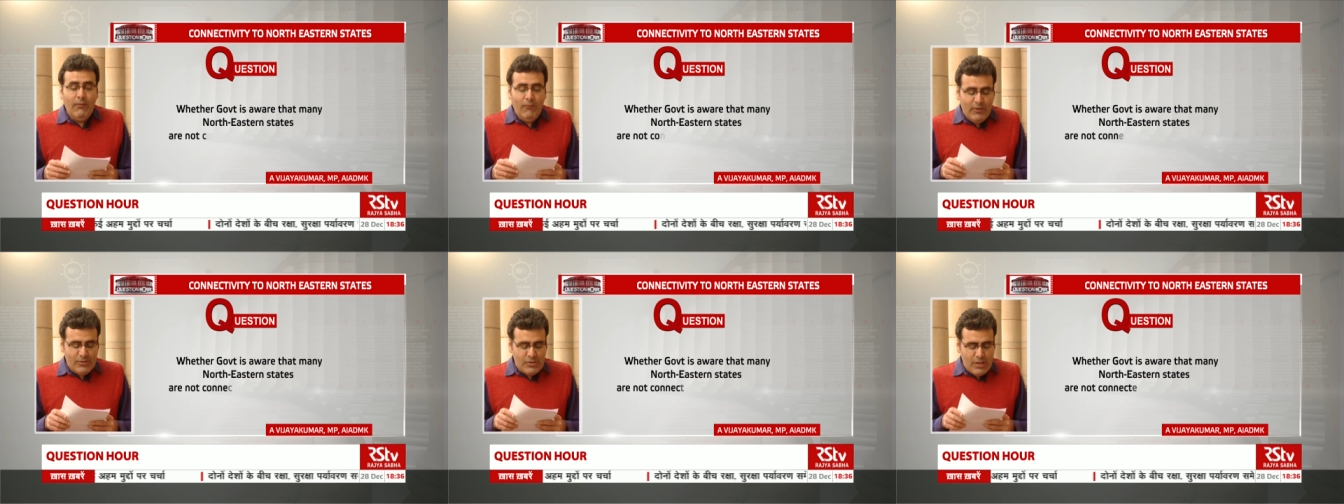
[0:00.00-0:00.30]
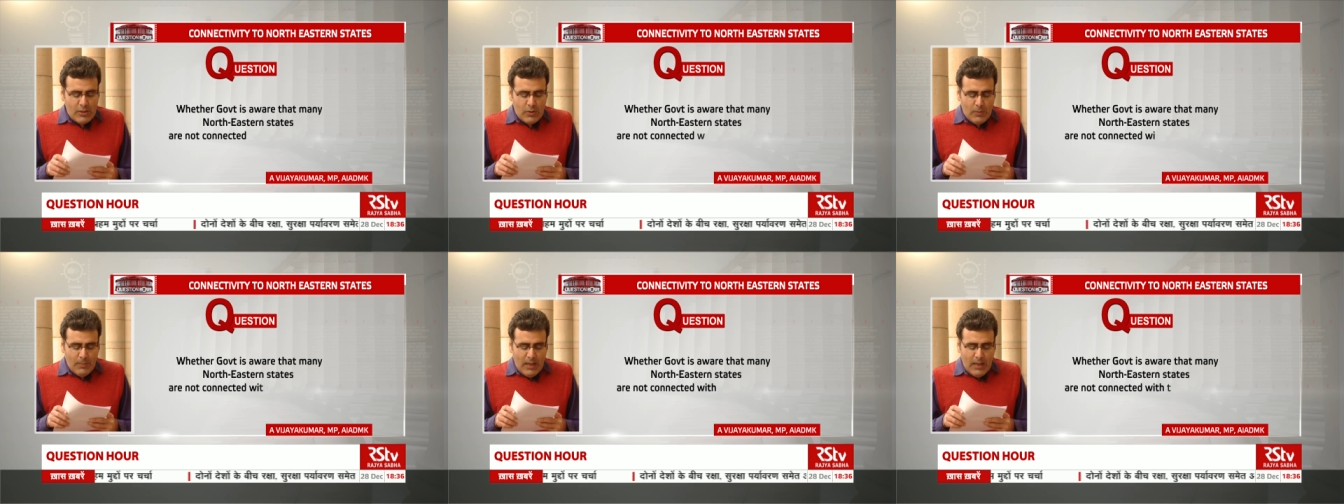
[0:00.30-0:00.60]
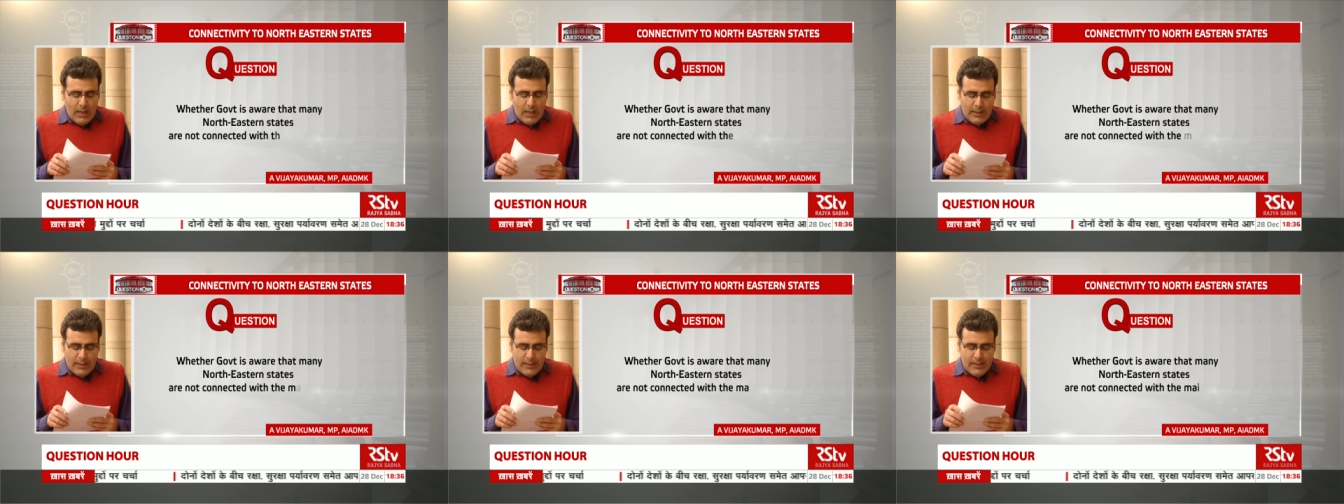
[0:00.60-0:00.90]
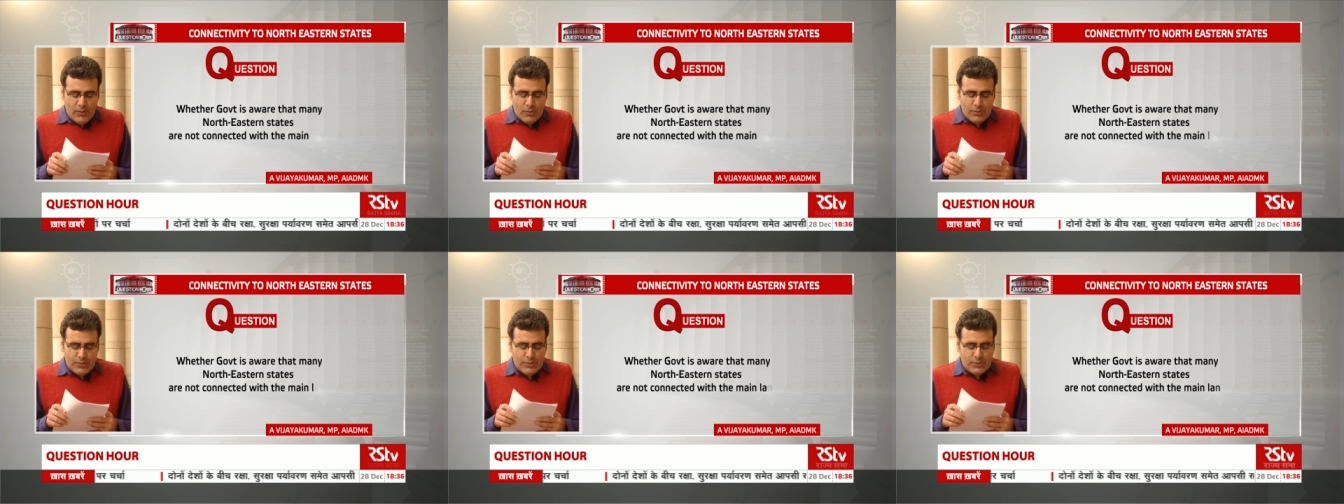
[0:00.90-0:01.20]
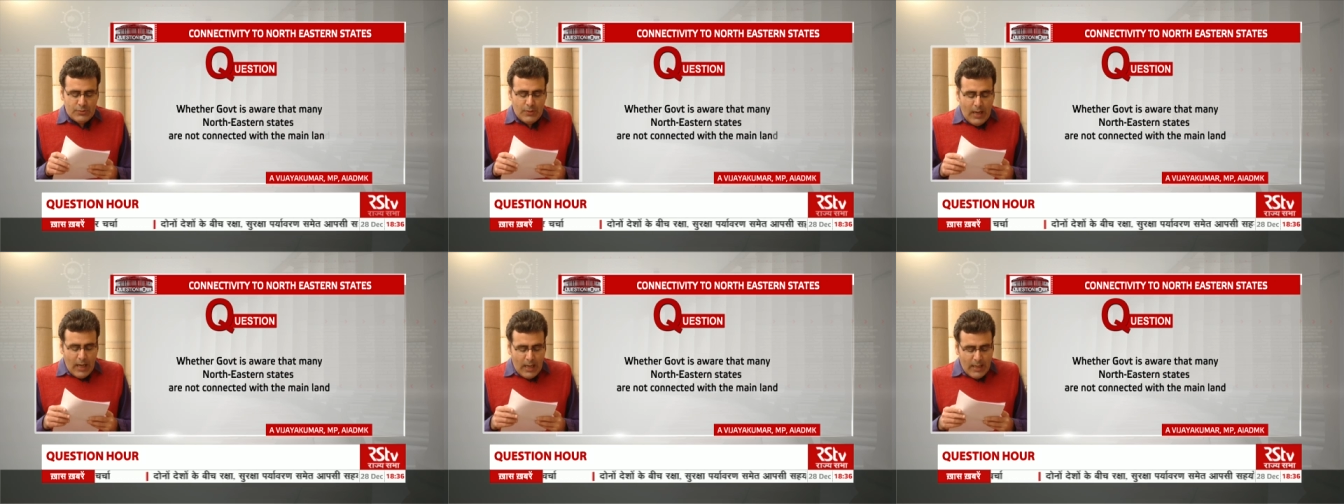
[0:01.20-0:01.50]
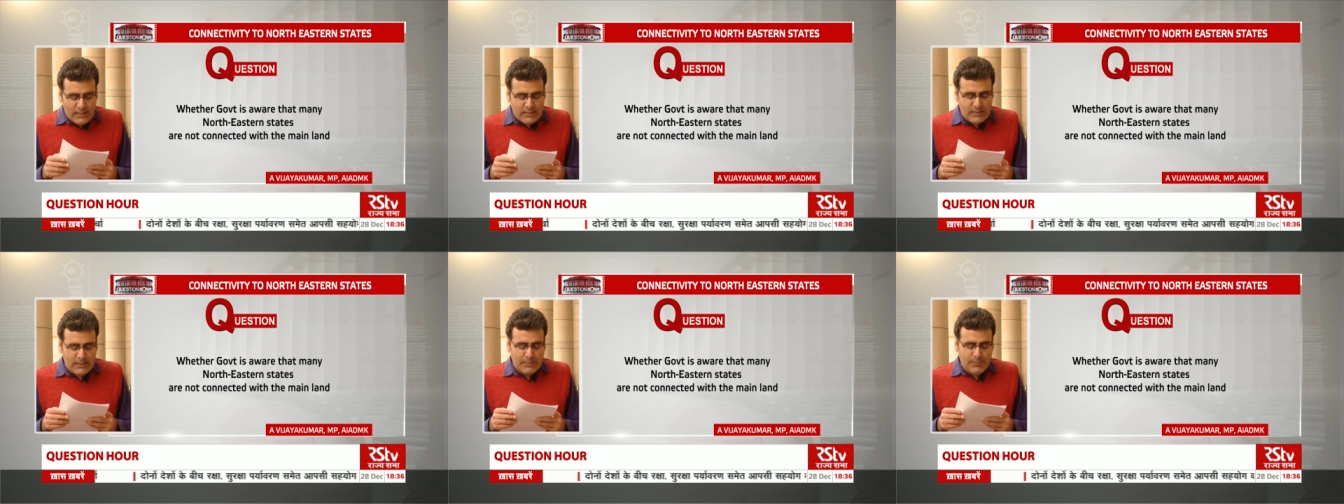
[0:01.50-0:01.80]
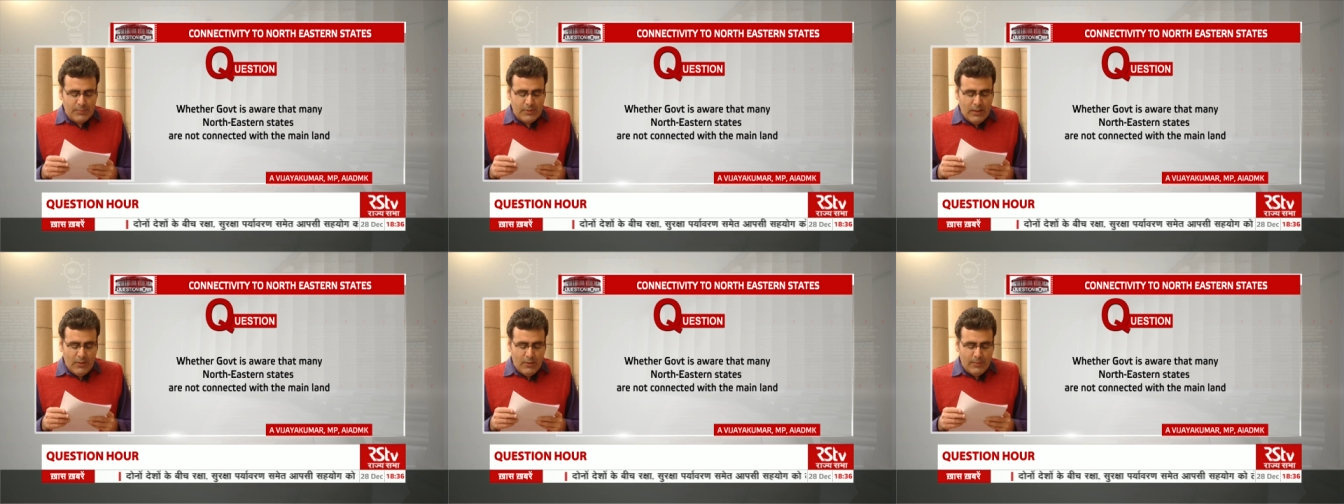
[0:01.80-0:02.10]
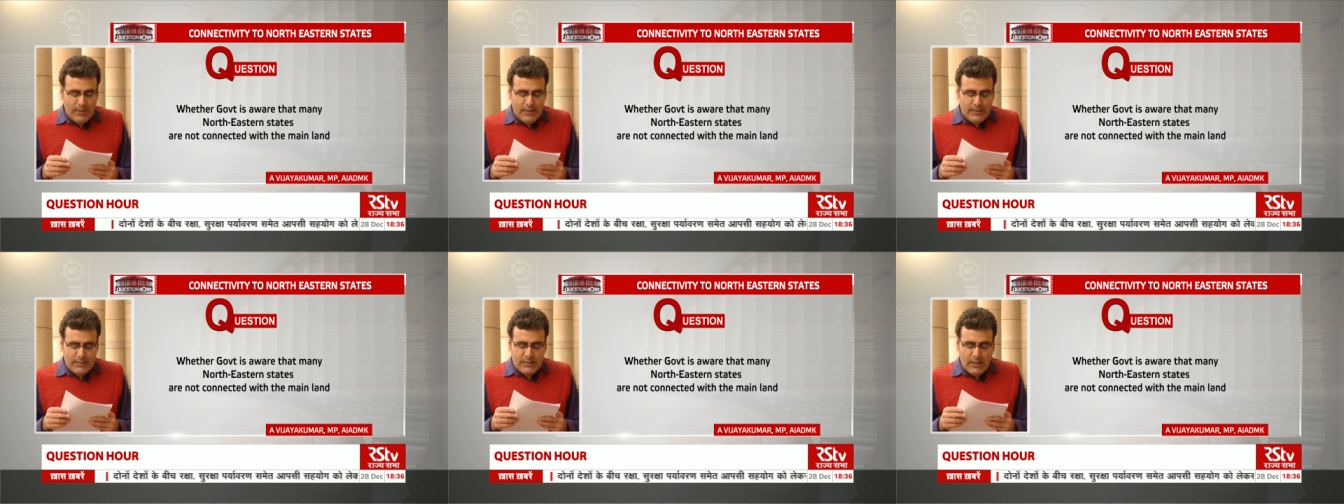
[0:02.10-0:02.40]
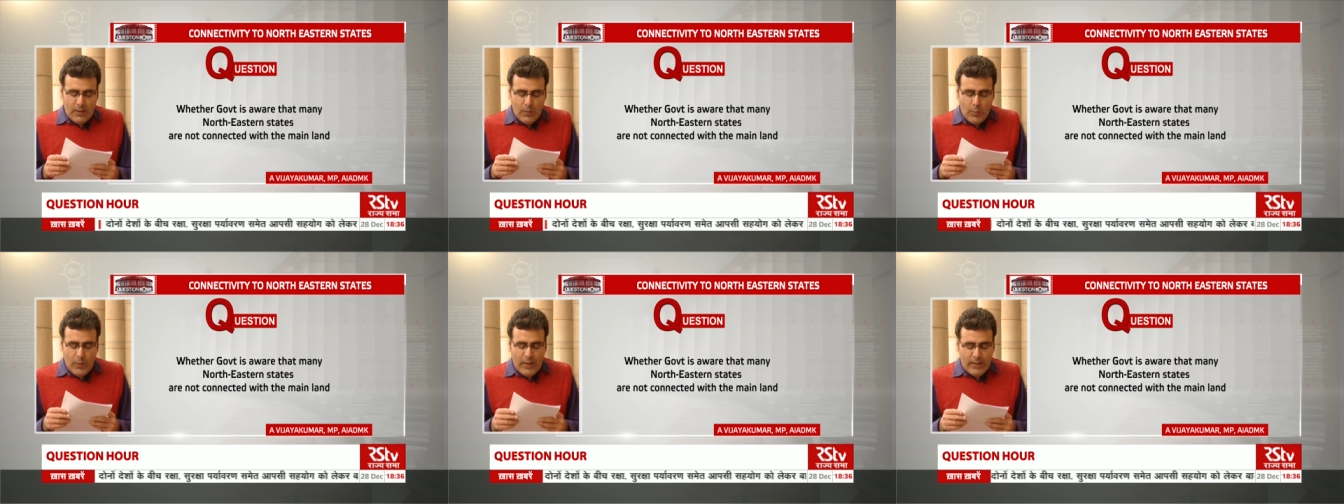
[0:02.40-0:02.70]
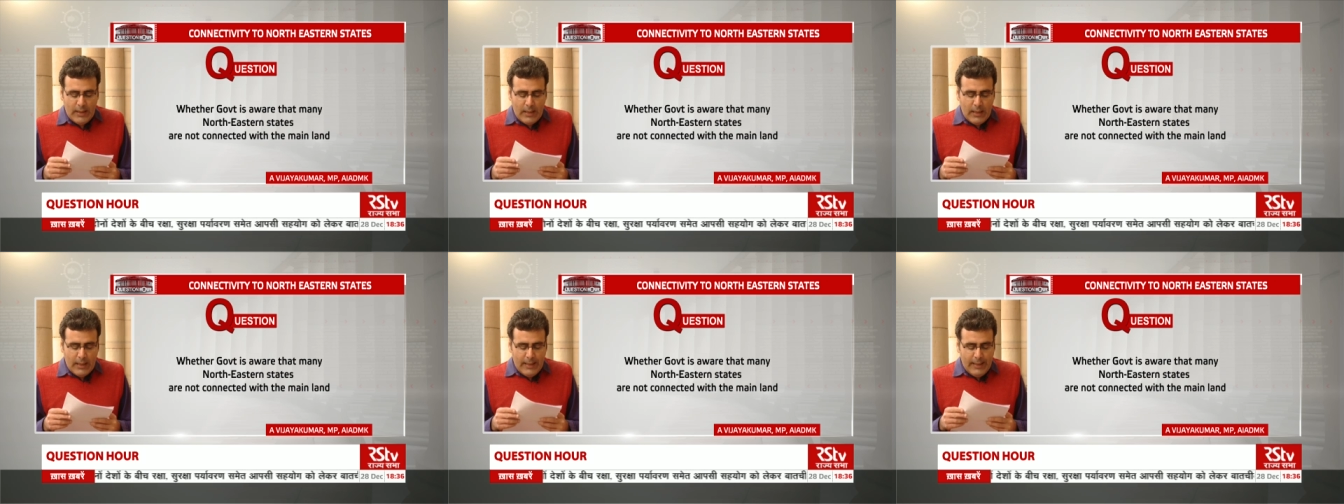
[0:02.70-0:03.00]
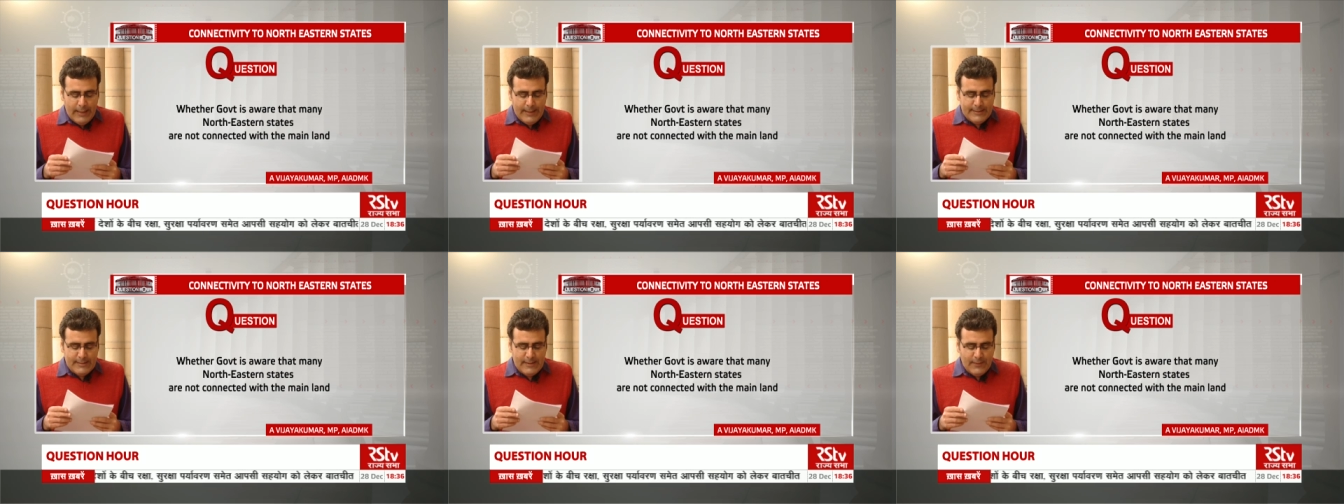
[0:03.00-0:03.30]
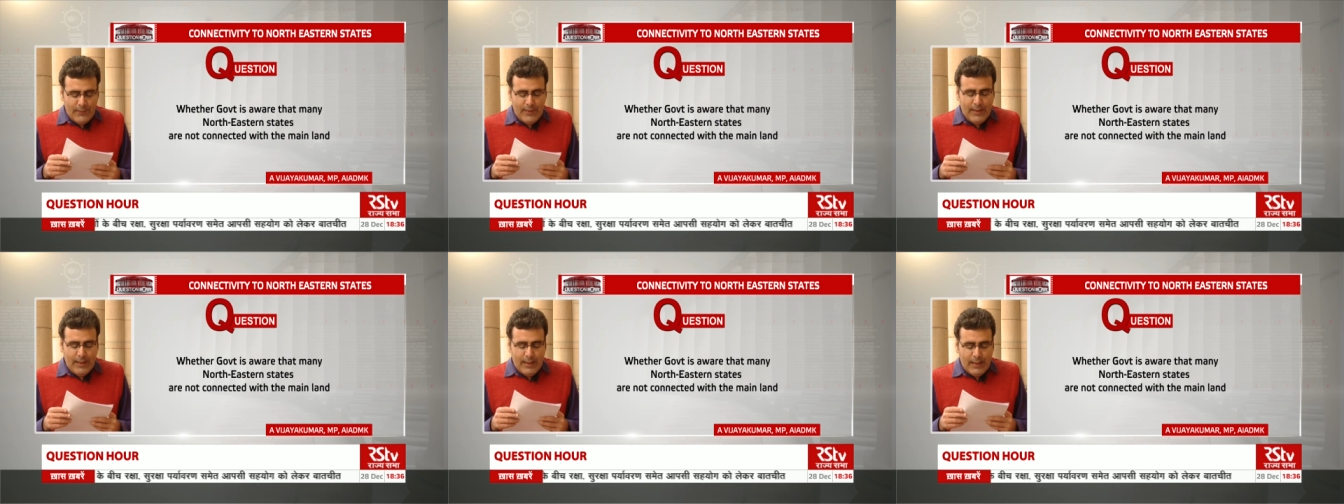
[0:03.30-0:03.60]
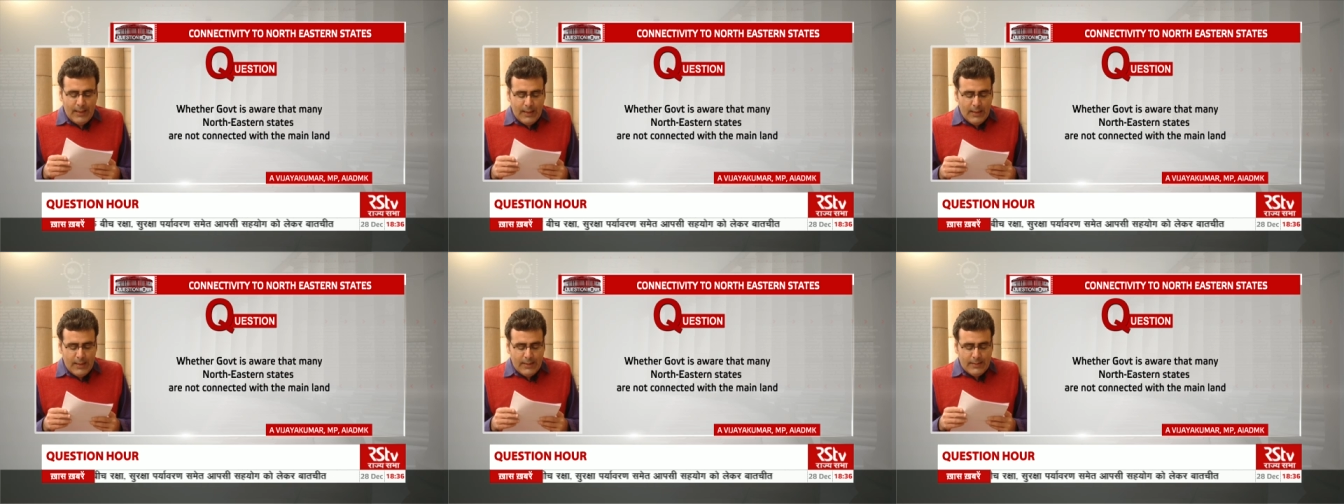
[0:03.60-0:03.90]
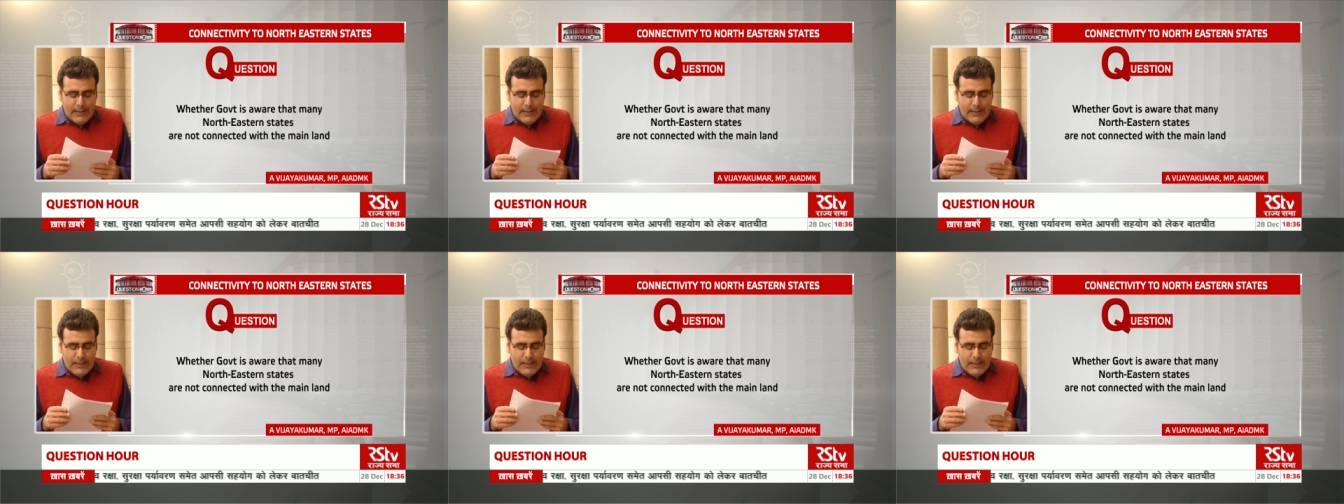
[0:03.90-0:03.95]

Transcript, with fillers: Vijayakumar. He goes on to ask the government whether it is aware